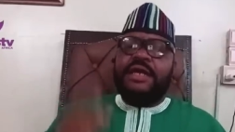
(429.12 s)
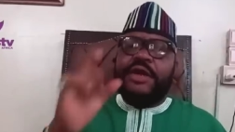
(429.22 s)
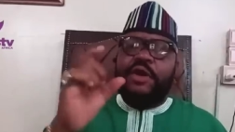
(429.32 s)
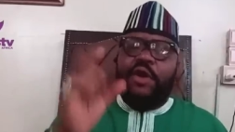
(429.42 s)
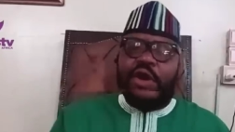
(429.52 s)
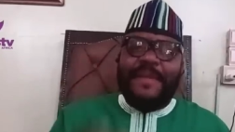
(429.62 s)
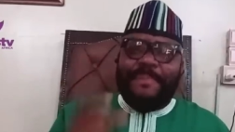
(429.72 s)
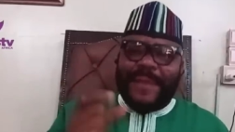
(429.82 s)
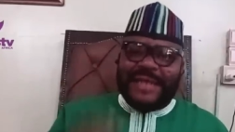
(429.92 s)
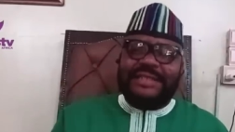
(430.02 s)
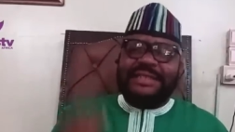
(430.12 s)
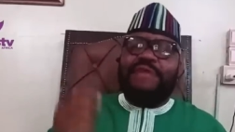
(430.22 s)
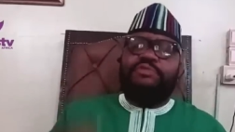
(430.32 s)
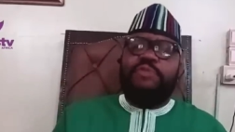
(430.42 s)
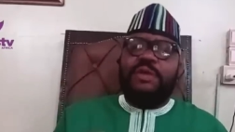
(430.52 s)
The only person
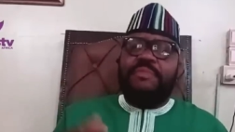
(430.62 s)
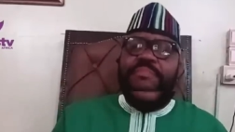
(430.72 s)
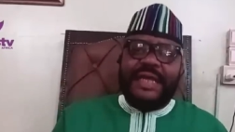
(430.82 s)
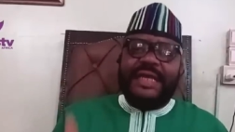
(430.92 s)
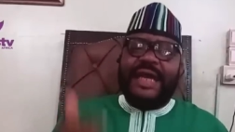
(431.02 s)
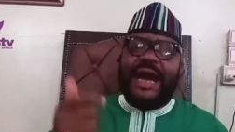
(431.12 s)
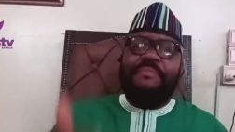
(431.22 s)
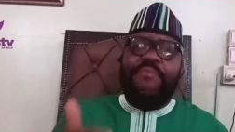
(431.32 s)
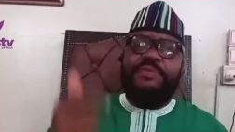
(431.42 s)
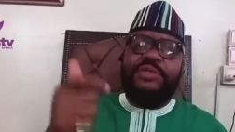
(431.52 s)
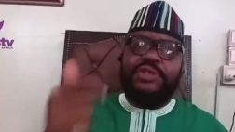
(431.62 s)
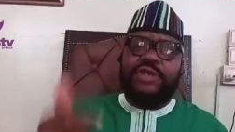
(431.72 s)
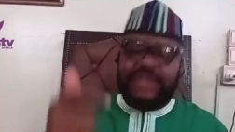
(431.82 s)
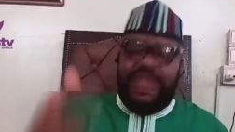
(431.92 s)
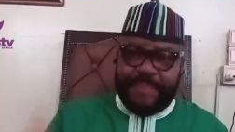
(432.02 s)
that will be above
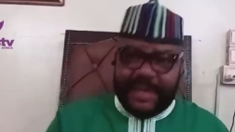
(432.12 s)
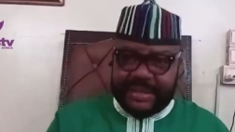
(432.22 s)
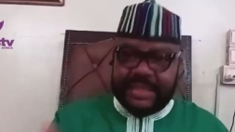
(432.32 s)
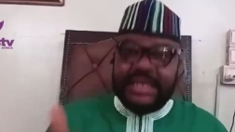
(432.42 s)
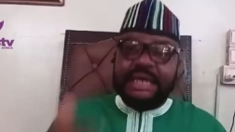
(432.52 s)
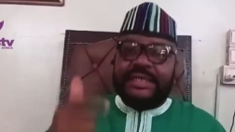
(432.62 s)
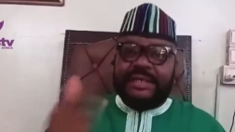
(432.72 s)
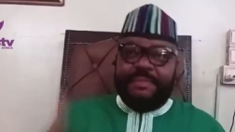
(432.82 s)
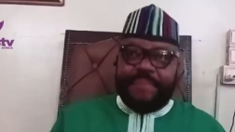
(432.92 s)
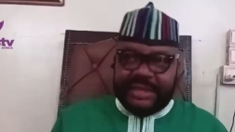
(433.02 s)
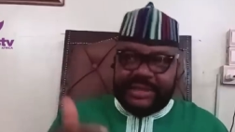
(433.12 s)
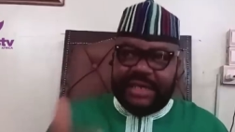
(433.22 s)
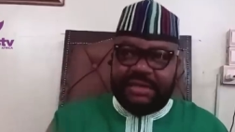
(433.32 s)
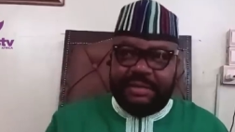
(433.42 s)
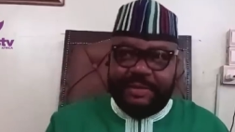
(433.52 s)
such a person is the
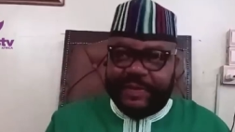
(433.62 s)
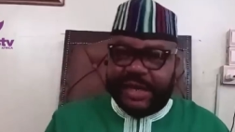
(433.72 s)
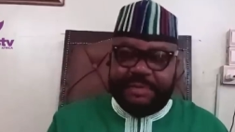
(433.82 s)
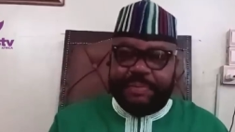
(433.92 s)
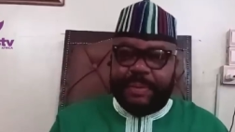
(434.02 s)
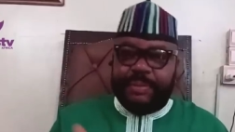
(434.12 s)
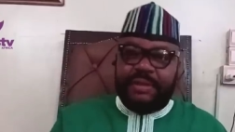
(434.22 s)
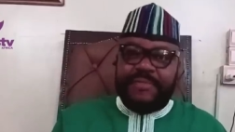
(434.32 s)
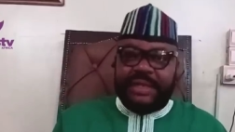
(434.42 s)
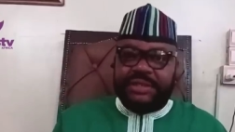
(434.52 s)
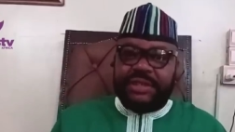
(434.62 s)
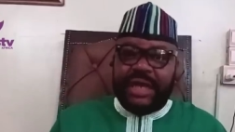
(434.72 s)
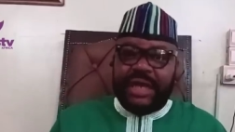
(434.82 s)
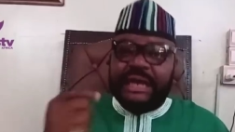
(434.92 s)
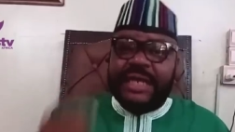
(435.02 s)
president of the Federal Republic of Nigeria.
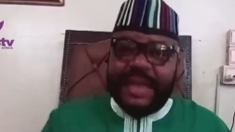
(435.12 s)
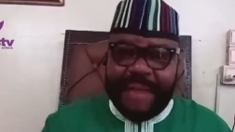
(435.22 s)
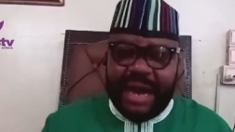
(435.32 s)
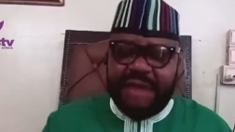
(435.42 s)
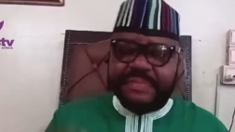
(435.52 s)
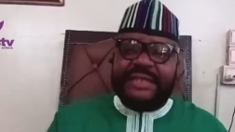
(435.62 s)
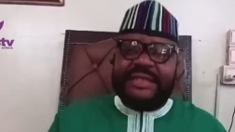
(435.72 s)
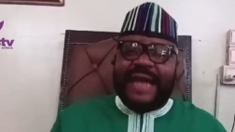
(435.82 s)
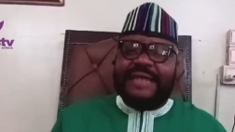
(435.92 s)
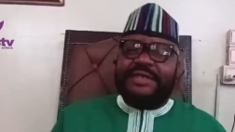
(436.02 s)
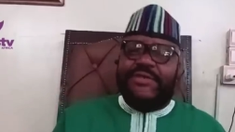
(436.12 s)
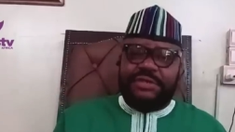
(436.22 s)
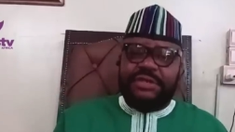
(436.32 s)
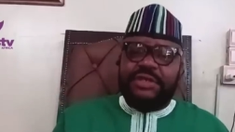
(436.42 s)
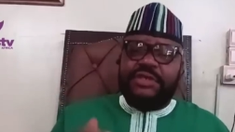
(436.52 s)
The man will be
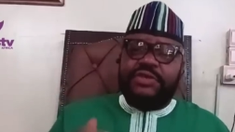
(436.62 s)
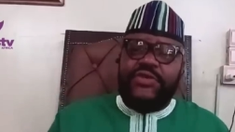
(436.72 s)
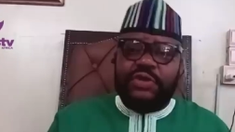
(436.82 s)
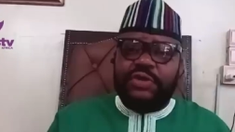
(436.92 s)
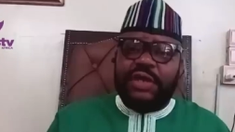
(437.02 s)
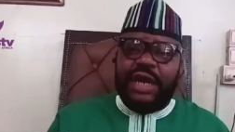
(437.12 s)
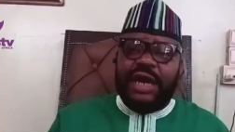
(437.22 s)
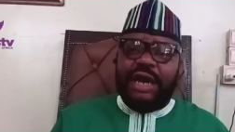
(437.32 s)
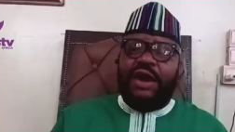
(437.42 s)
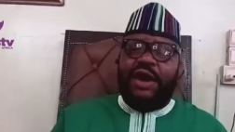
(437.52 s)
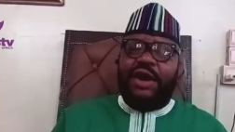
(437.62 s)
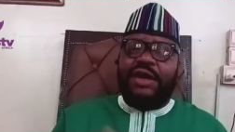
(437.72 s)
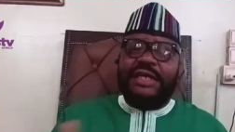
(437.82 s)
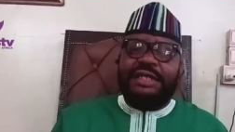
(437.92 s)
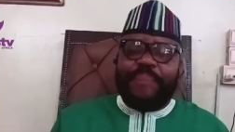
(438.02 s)
entitled to uh,
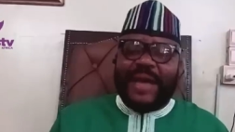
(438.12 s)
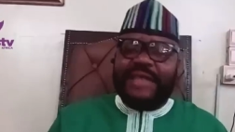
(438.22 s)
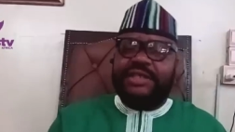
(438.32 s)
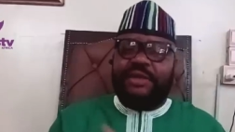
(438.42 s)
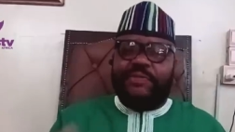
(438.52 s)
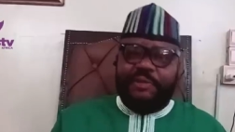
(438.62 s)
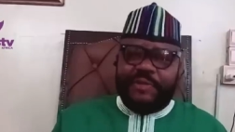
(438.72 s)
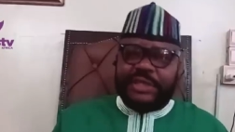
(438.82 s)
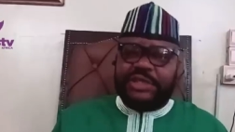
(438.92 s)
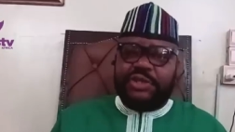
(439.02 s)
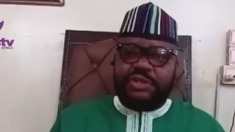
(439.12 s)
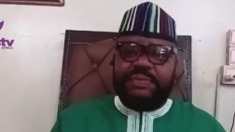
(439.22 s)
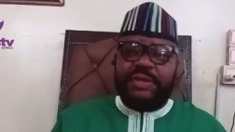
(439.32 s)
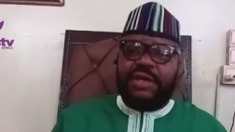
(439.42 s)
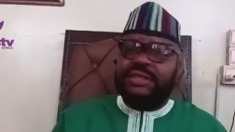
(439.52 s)
all the perks of office, so to
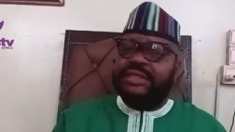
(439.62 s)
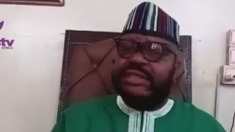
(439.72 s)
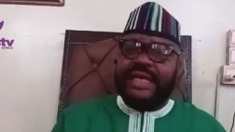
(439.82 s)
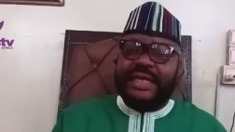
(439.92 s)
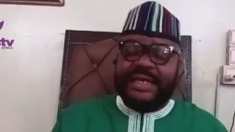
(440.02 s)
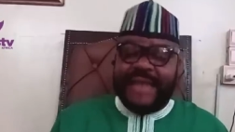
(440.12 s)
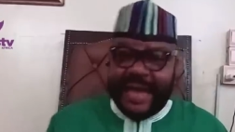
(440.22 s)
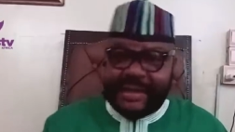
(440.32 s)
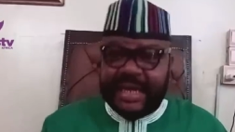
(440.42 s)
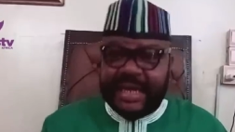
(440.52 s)
speak, until the day he dies